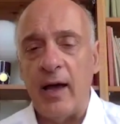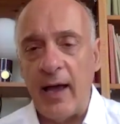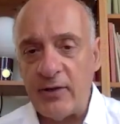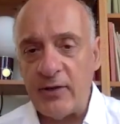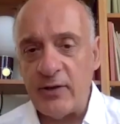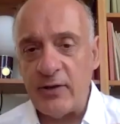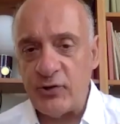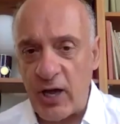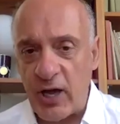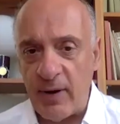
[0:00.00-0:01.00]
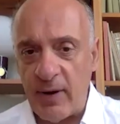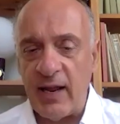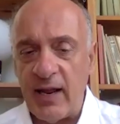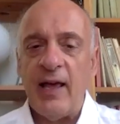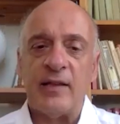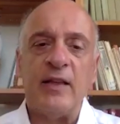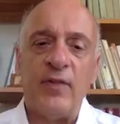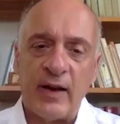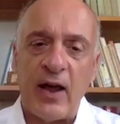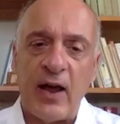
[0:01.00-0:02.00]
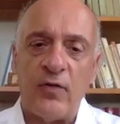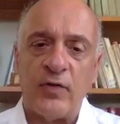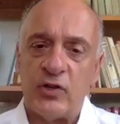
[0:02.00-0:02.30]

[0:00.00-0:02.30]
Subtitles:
and Germany, has a different kind of